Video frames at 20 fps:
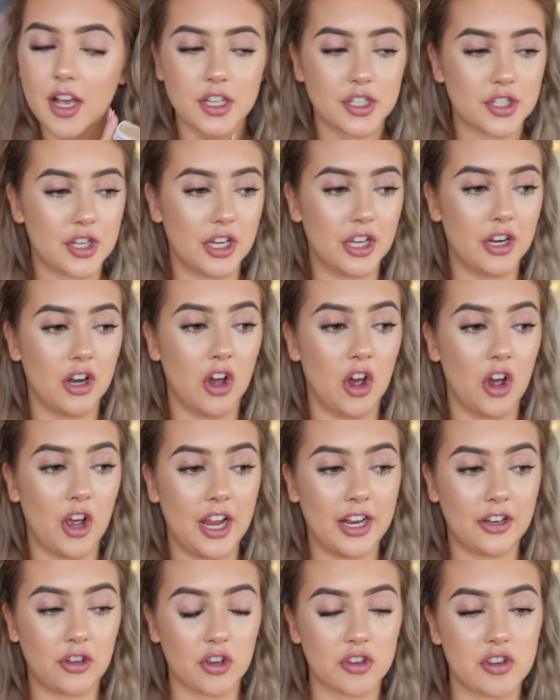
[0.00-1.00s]
so you know,
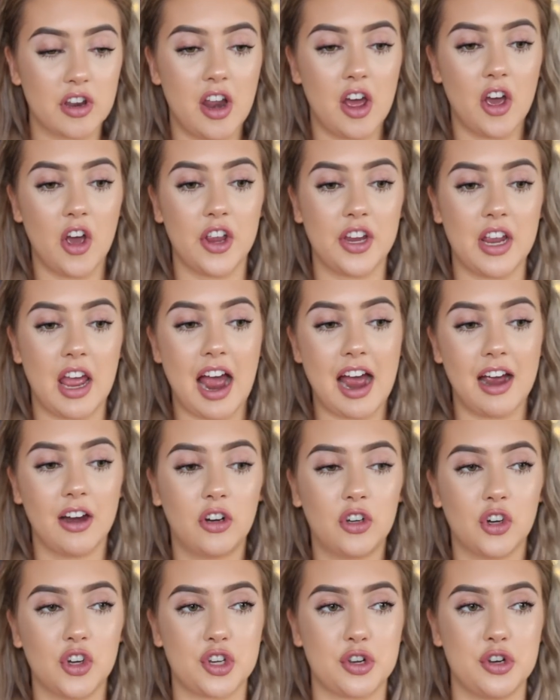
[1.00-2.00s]
it doesn't hurt your
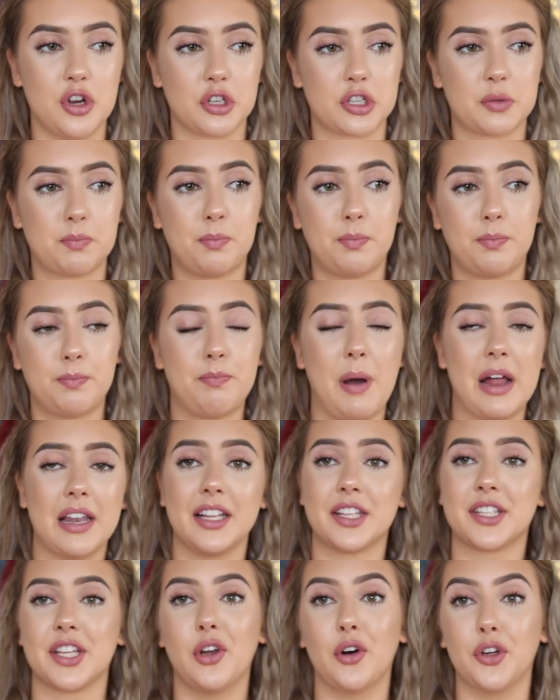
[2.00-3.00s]
ankles. You're not
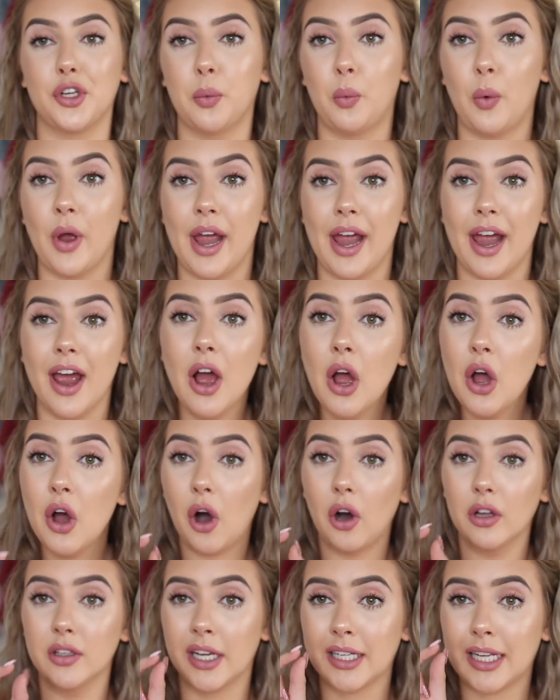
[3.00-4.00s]
balancing all your weight
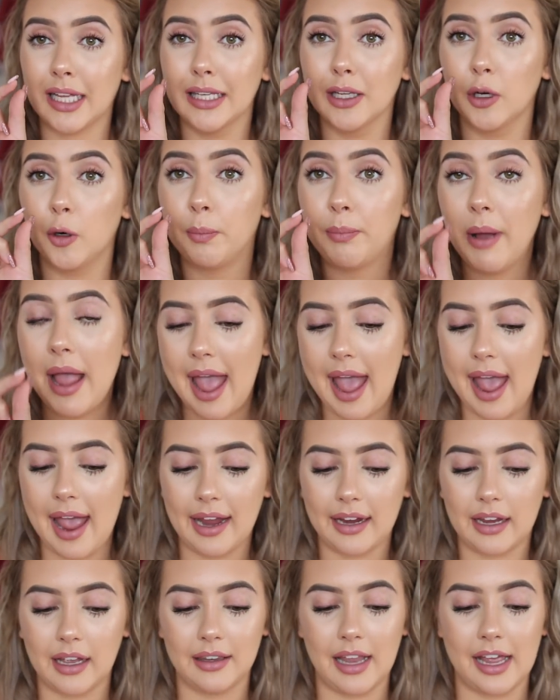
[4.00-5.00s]
on like a little
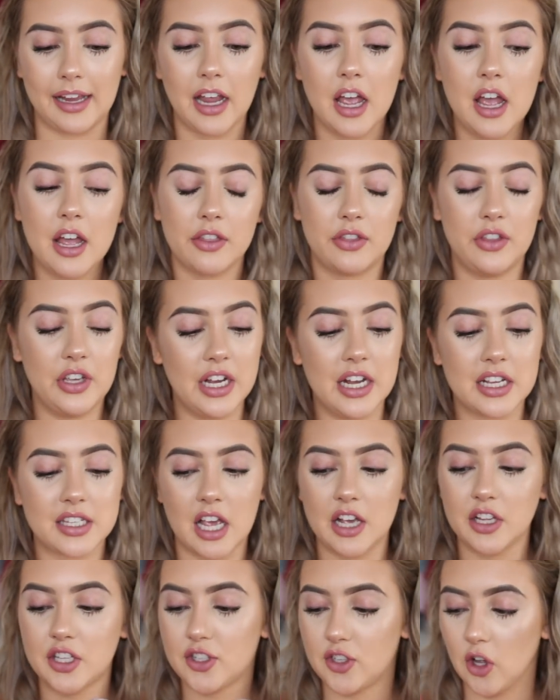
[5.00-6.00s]
peg. Like,
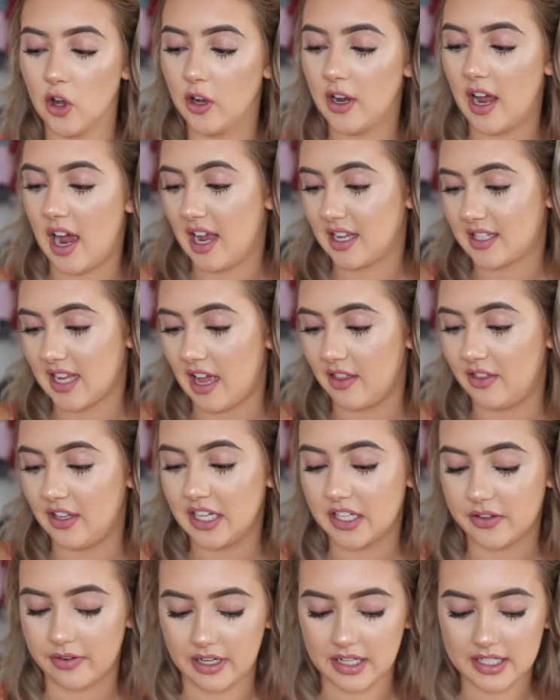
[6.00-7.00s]
these are so nice, and
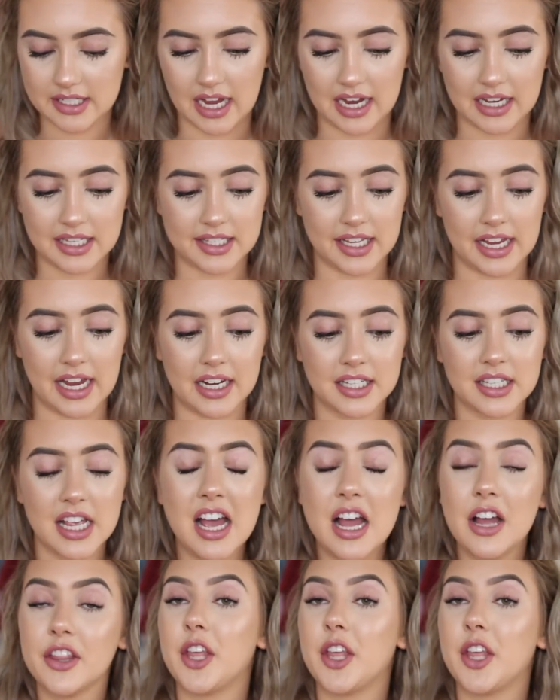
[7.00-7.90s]
these are in a size 6.